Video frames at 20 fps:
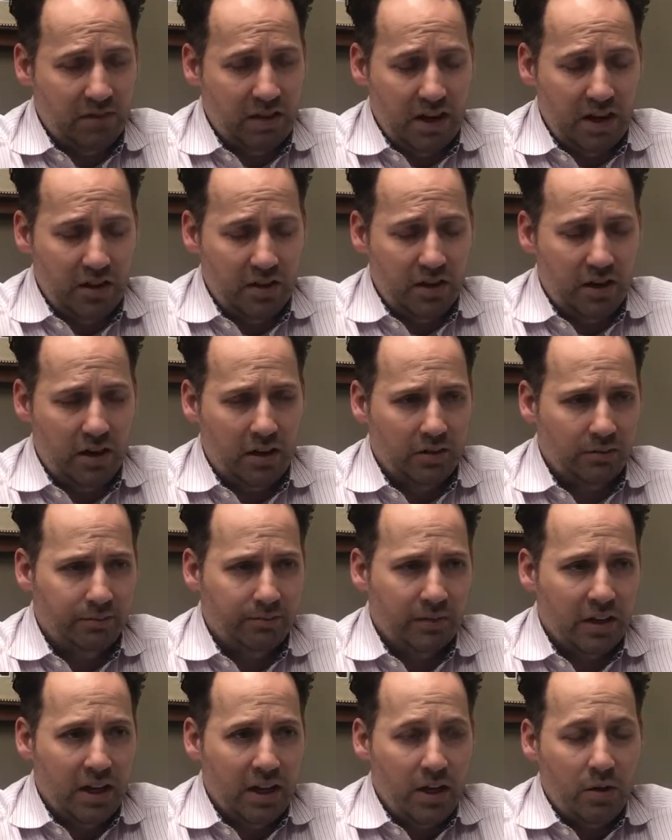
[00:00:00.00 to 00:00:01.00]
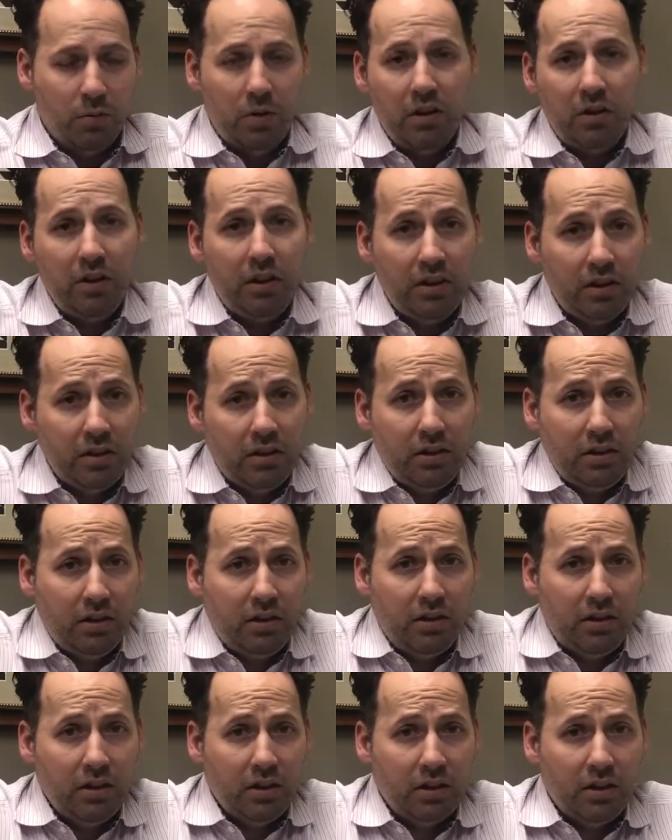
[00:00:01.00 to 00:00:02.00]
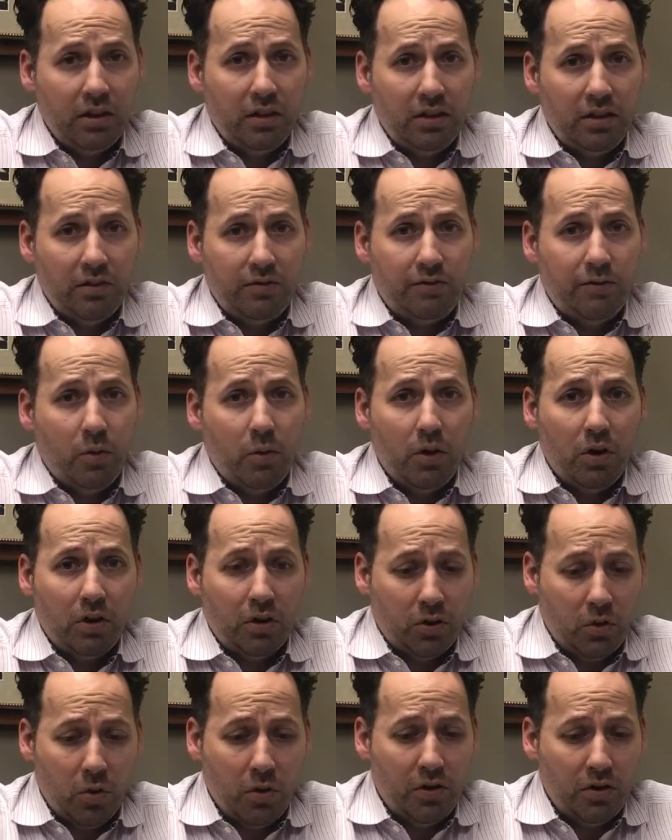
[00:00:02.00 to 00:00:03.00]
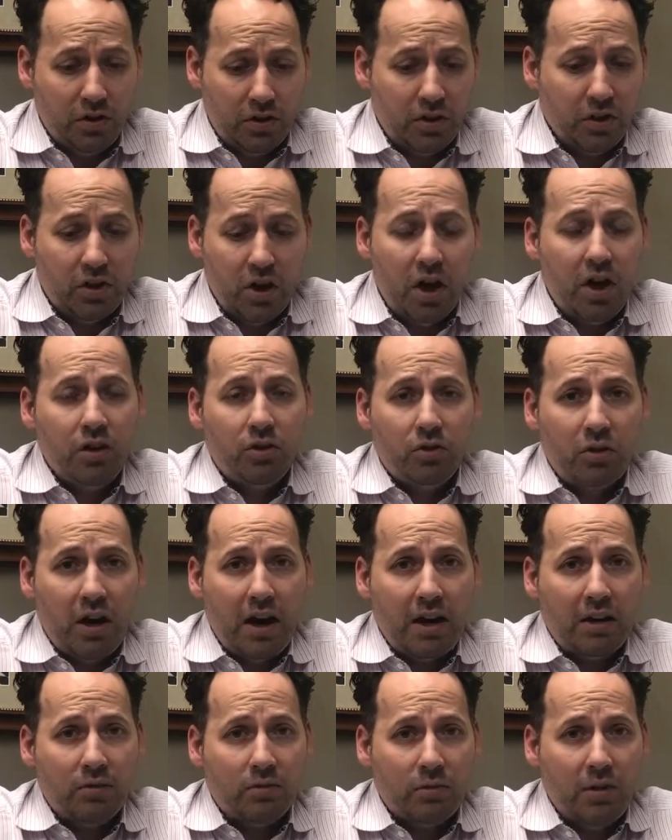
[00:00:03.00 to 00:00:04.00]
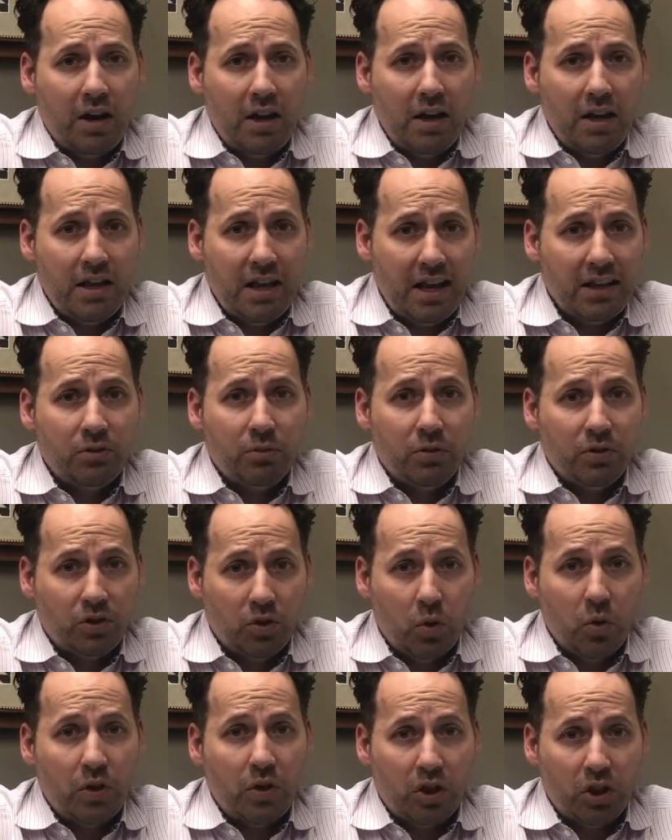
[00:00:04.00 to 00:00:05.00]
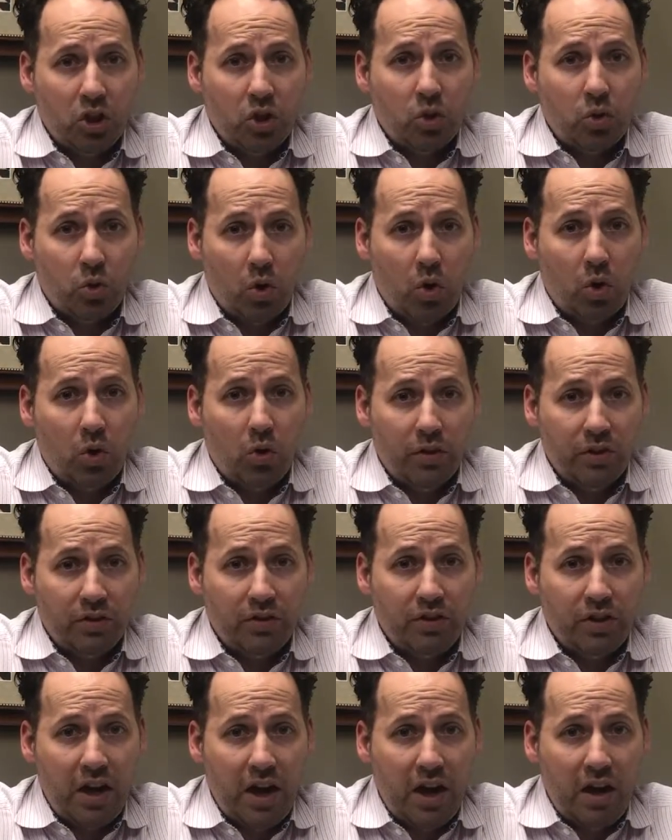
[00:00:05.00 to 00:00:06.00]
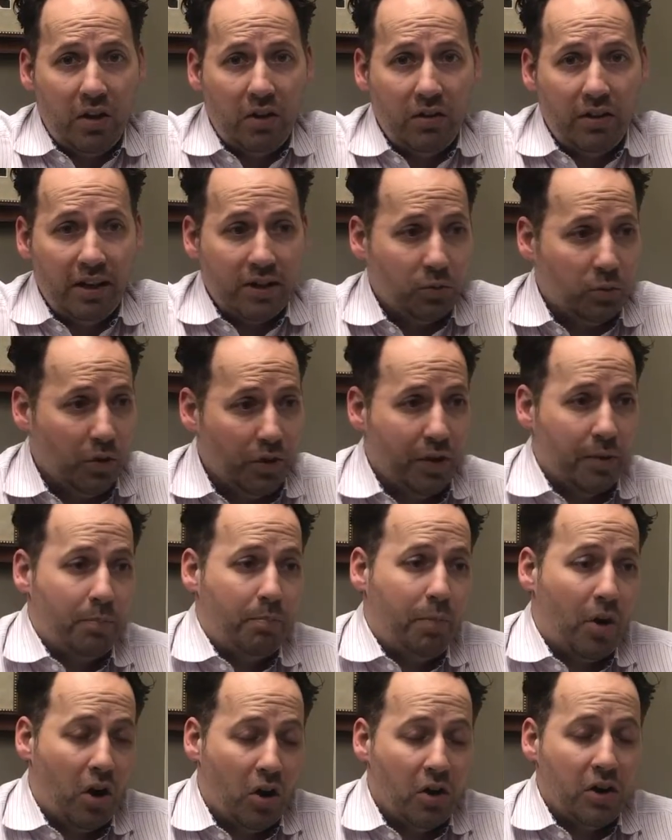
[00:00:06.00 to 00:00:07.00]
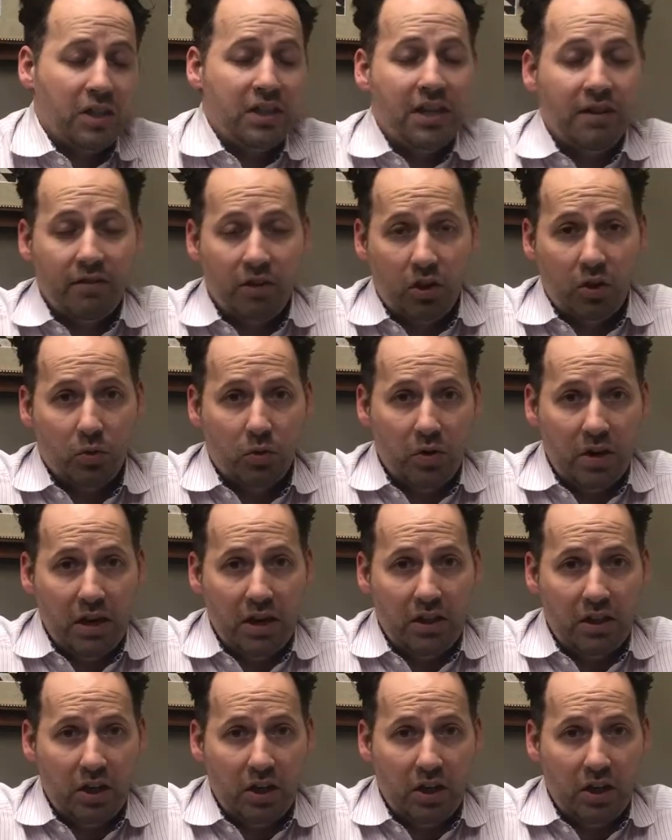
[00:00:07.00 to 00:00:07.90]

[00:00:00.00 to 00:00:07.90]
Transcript: in there. Well, the 4 corners of the contract, right? That's what's going to control the sale. That's what the parties have agreed